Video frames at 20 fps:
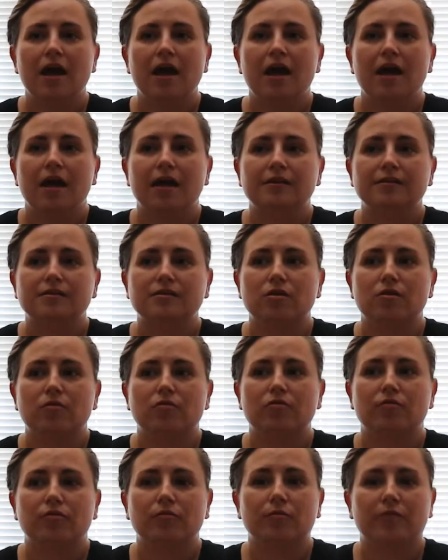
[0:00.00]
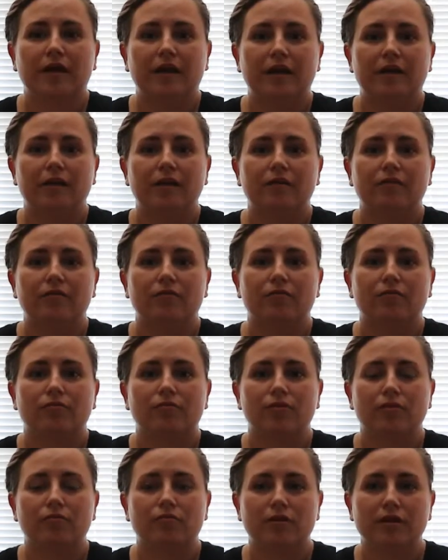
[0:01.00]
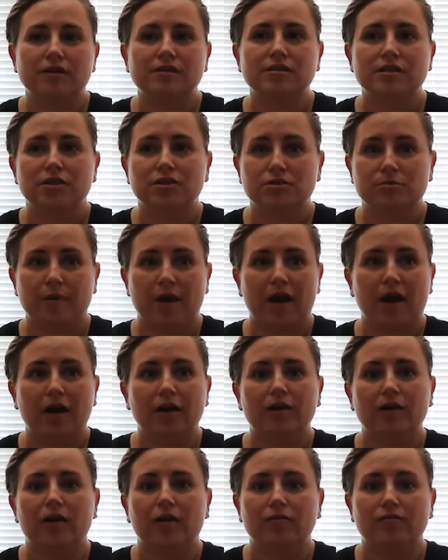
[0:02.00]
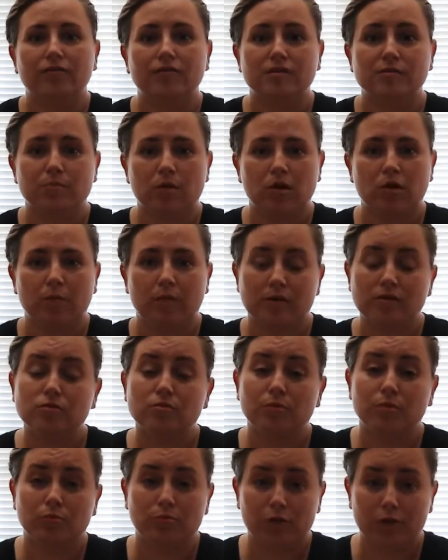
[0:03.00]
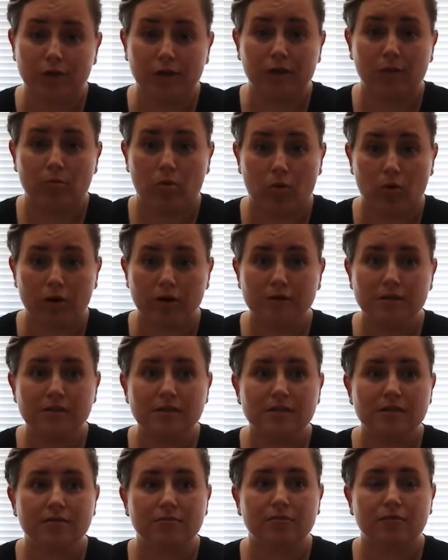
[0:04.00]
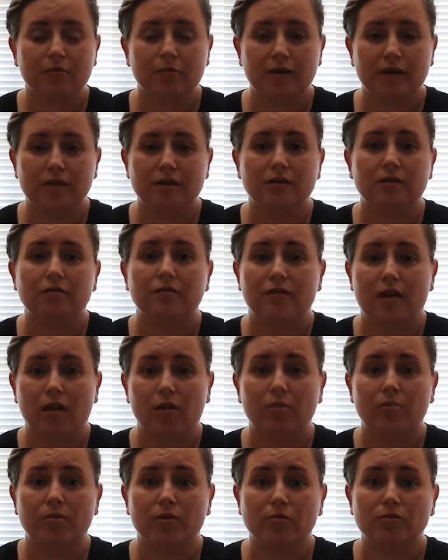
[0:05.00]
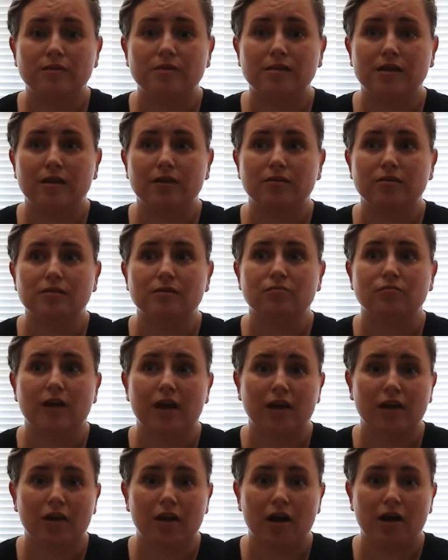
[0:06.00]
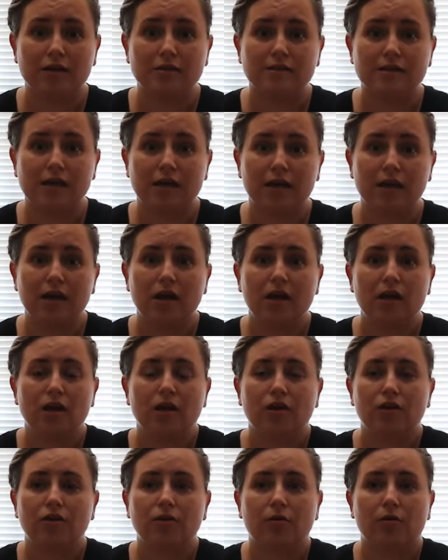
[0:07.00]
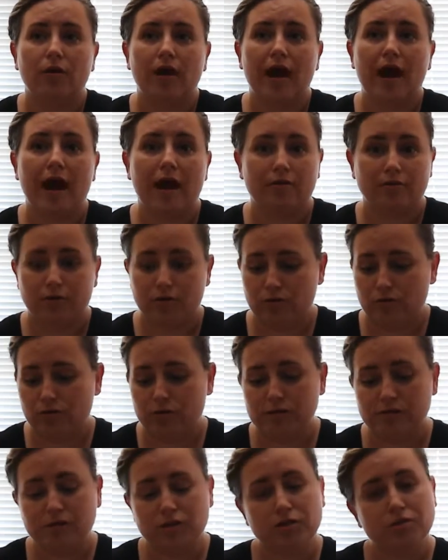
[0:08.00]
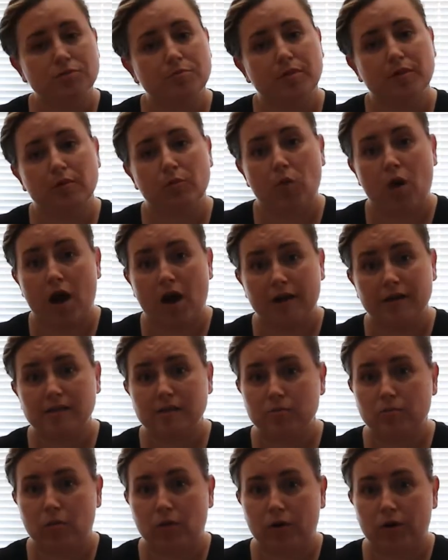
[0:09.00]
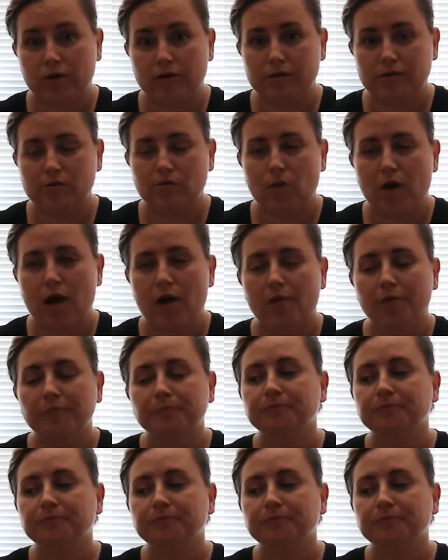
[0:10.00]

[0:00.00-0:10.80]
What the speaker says: And so for me, the research part of this program has been really important for me to develop those skills and recognizing, how to do research, but why it's important as well.